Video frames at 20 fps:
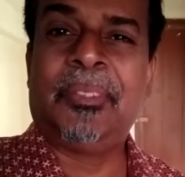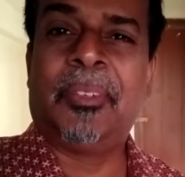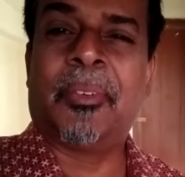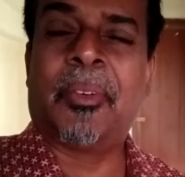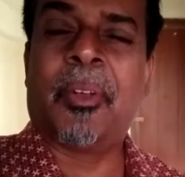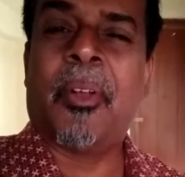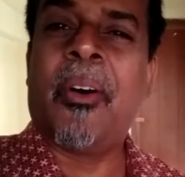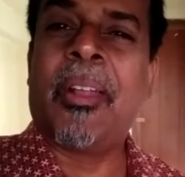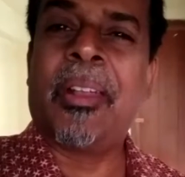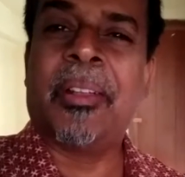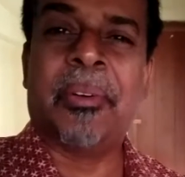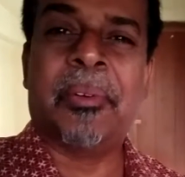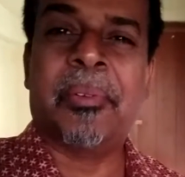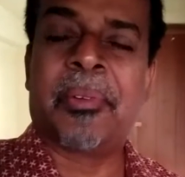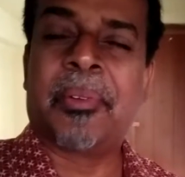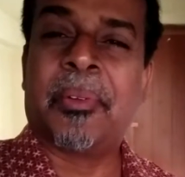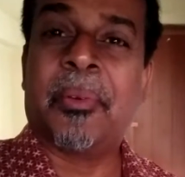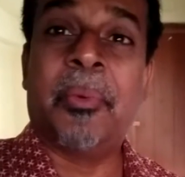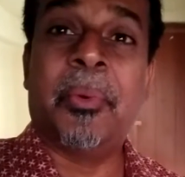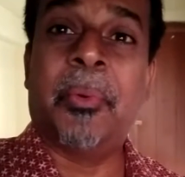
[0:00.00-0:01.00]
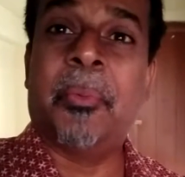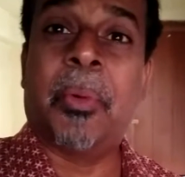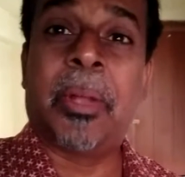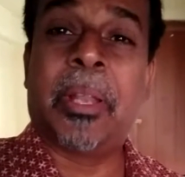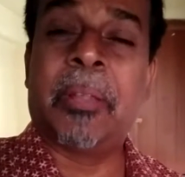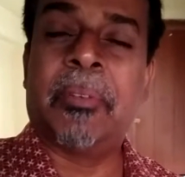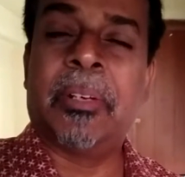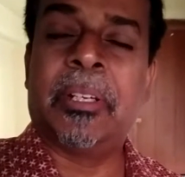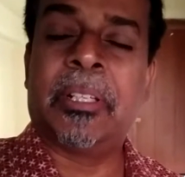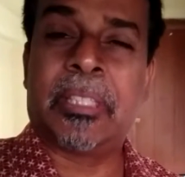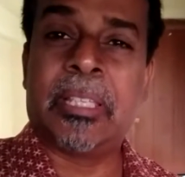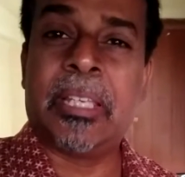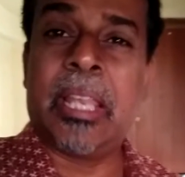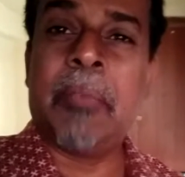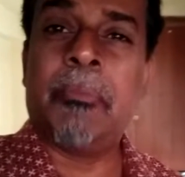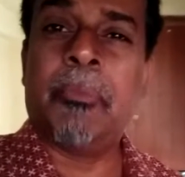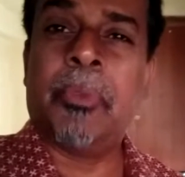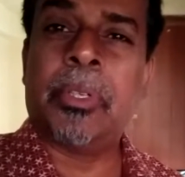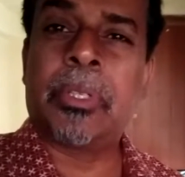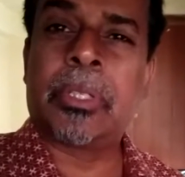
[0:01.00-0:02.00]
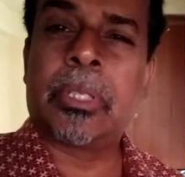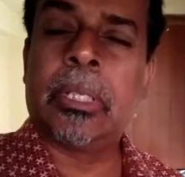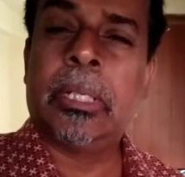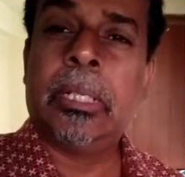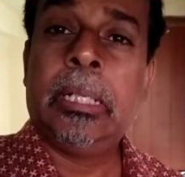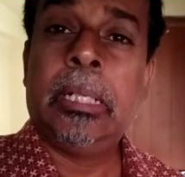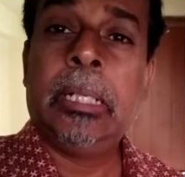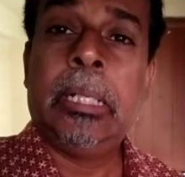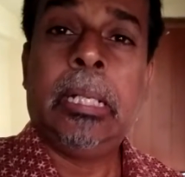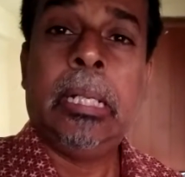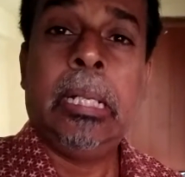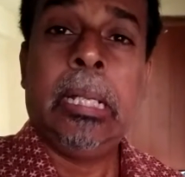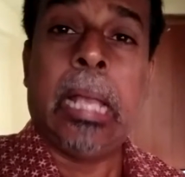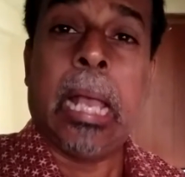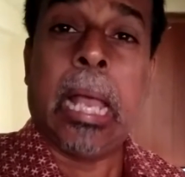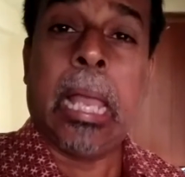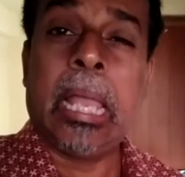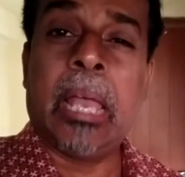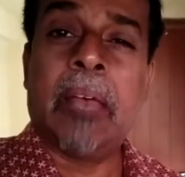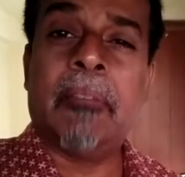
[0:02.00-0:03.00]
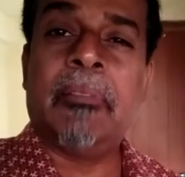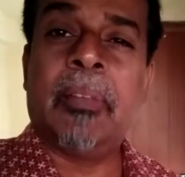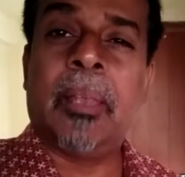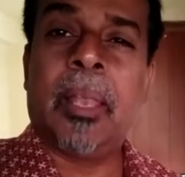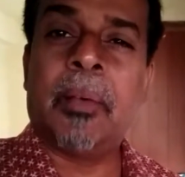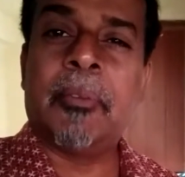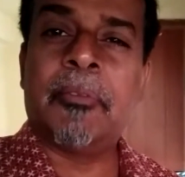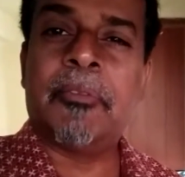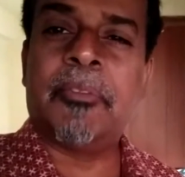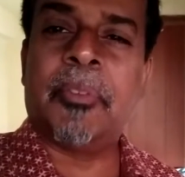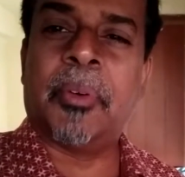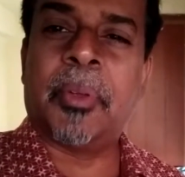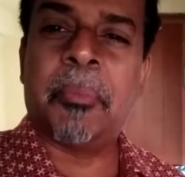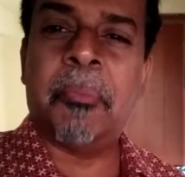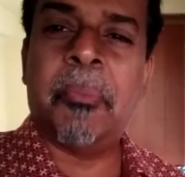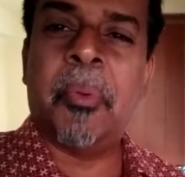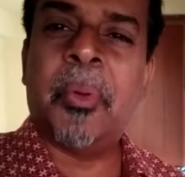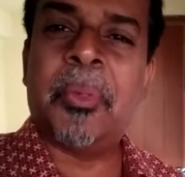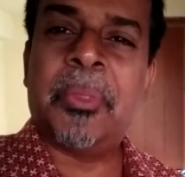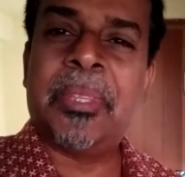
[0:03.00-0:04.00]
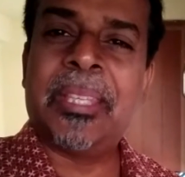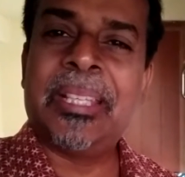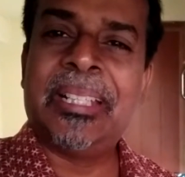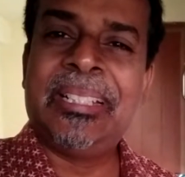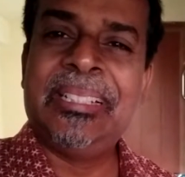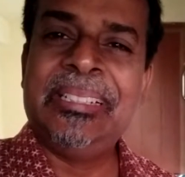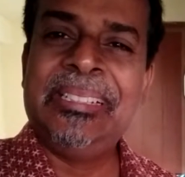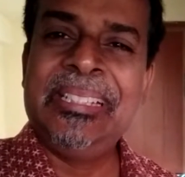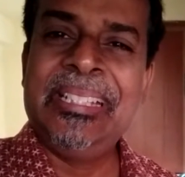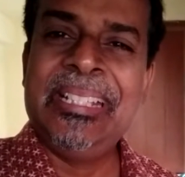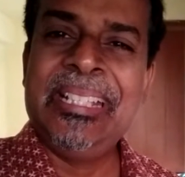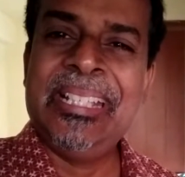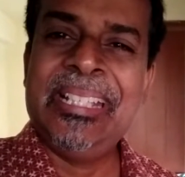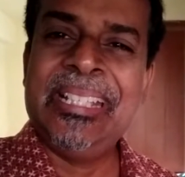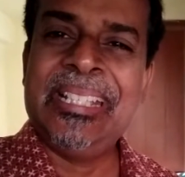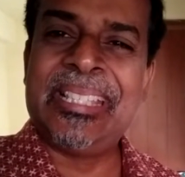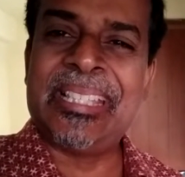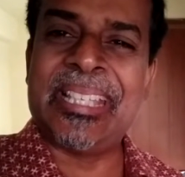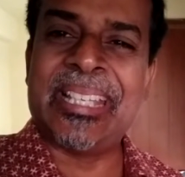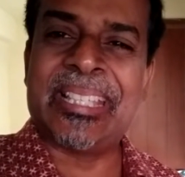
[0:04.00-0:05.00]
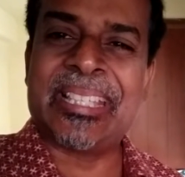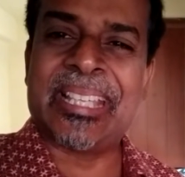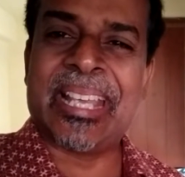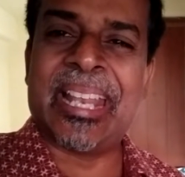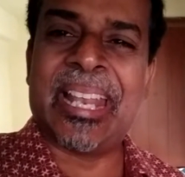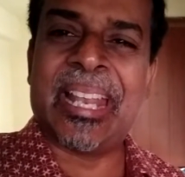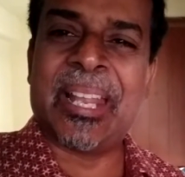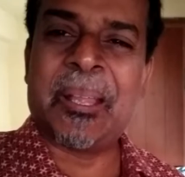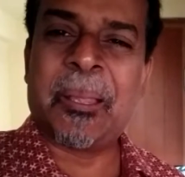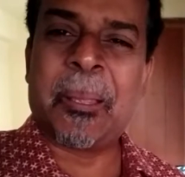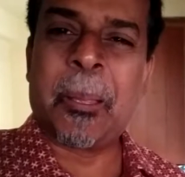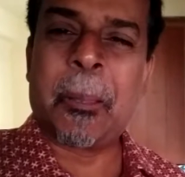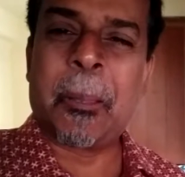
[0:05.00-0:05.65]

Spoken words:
Ron," or whatever his name was. "I have love for both," she said.